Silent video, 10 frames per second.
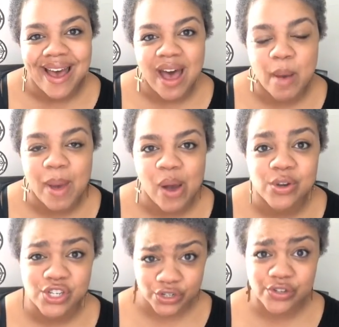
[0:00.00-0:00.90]

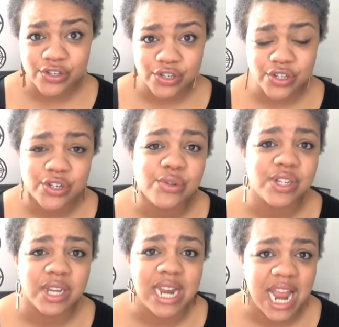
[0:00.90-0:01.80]
about to
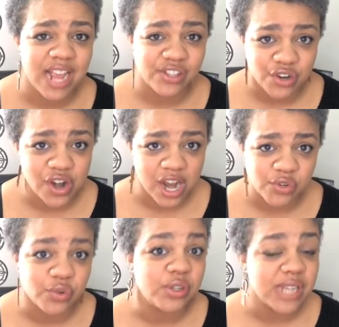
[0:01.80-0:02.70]
enhance your
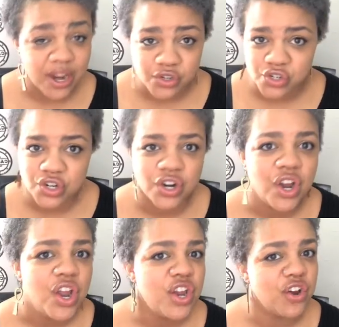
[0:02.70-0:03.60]
natural texture,
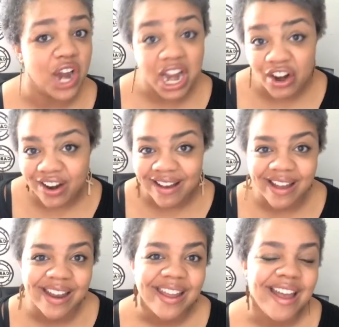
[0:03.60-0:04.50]
your
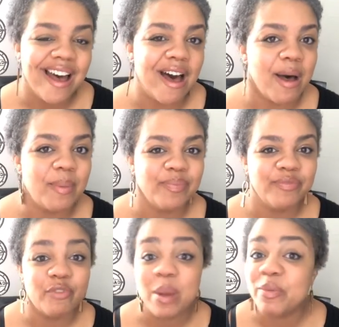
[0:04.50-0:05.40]
haircut,
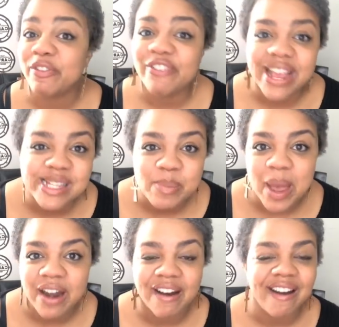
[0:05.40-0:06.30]
frame your face
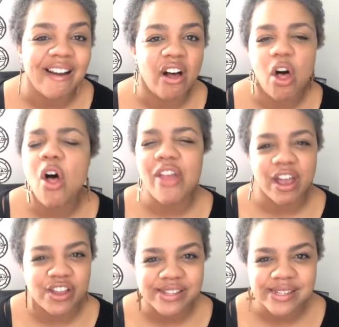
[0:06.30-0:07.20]
better, all
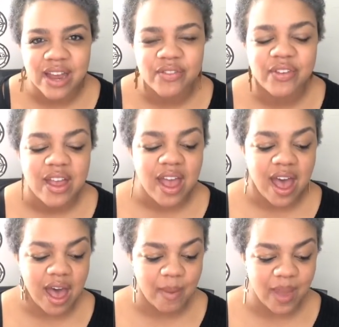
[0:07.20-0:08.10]
that good stuff.
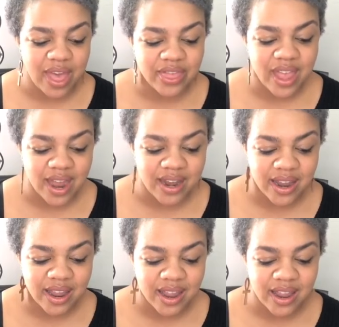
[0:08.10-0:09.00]
And then